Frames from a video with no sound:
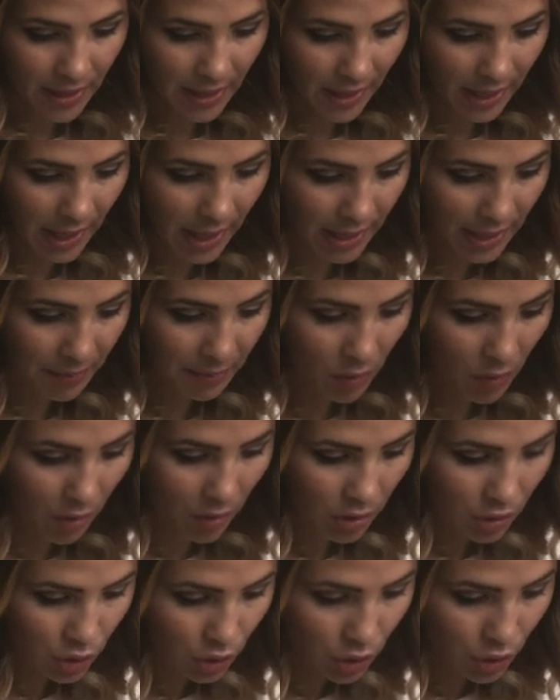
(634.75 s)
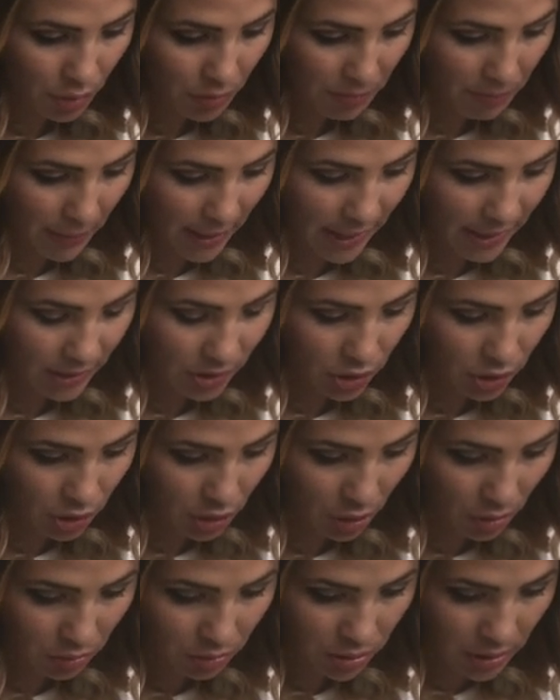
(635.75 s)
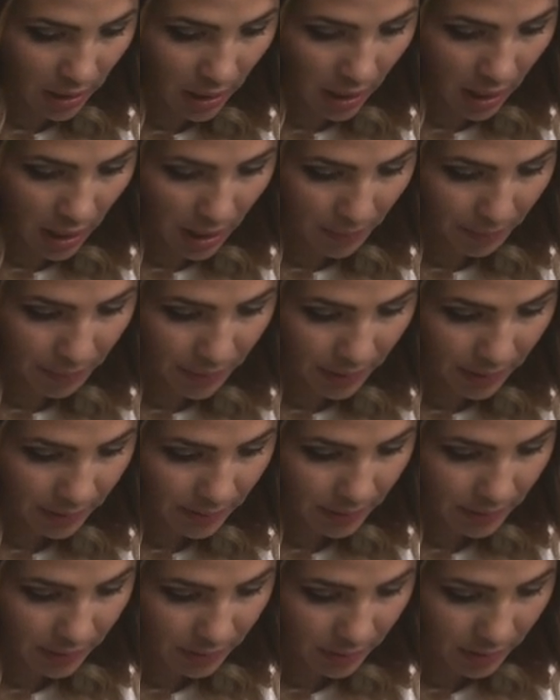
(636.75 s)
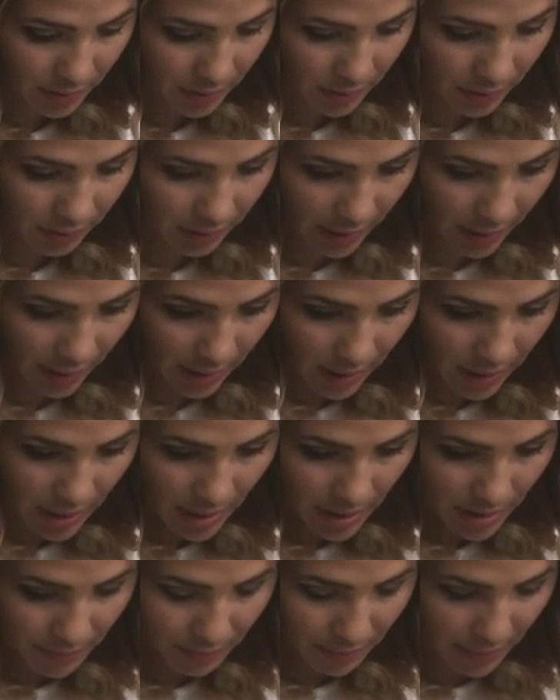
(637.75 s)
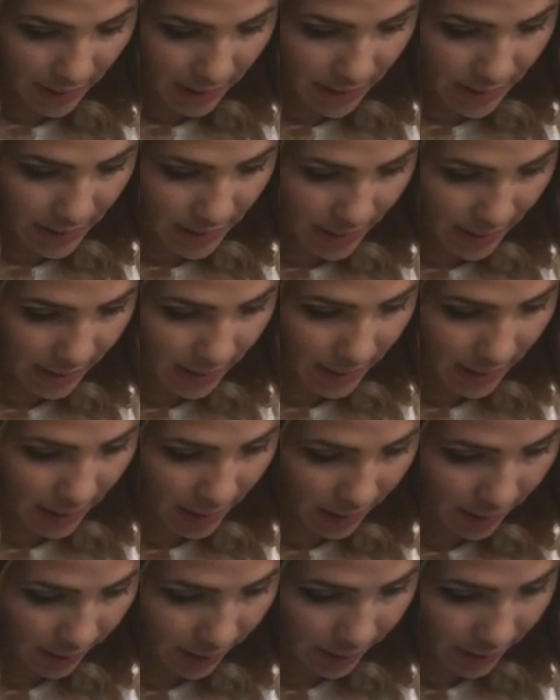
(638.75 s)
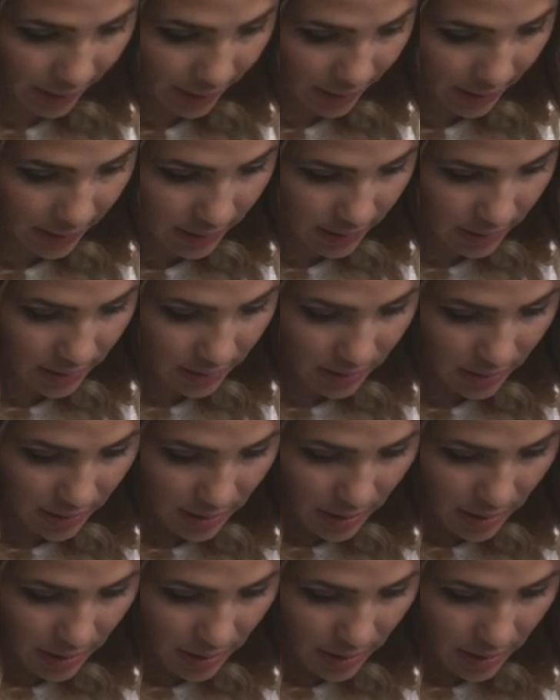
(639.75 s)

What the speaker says: And I am going to match those up, okay? My neck areas.